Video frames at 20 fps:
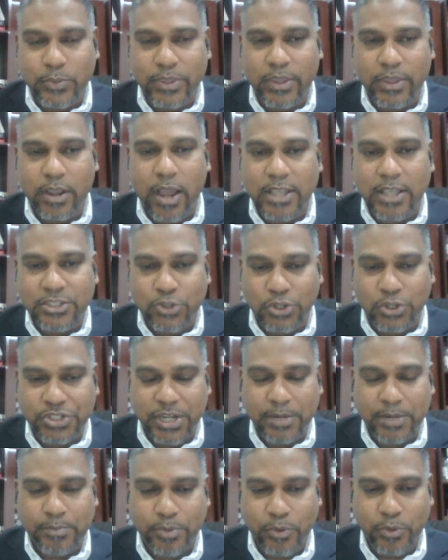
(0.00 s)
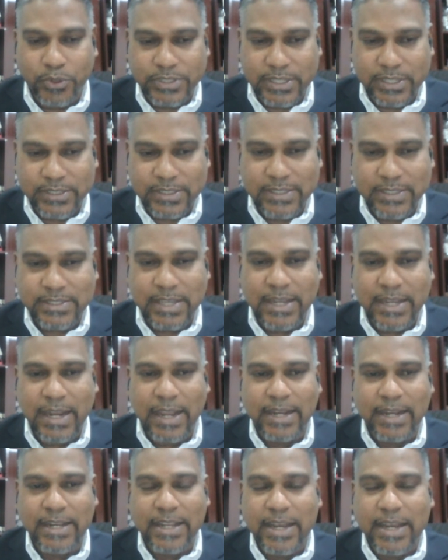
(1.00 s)
with the construction processes
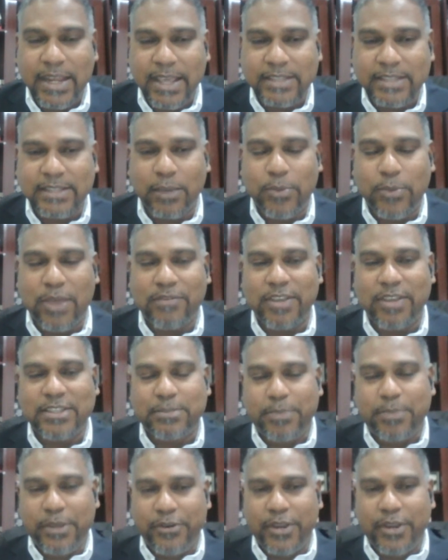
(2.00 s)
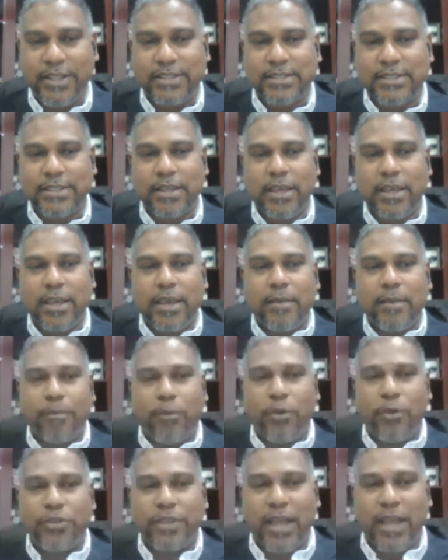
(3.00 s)
and delays that we have experienced,
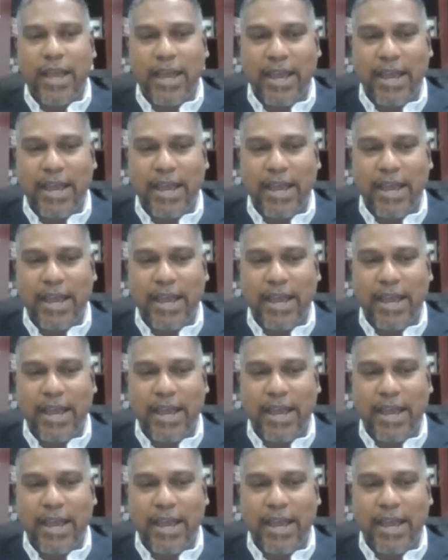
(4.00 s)
both